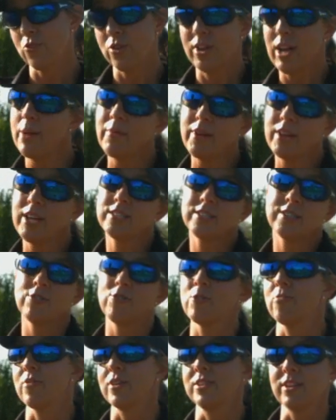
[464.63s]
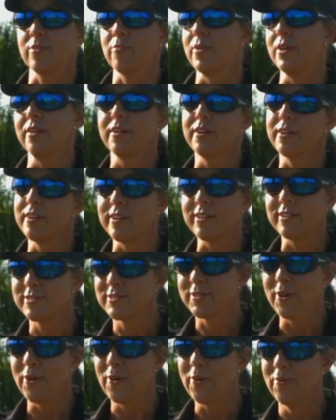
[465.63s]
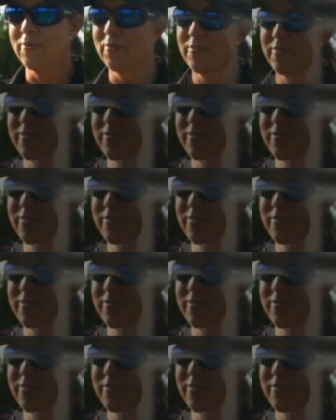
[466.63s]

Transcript: real, I mean, that's the only place I've been hunting, so.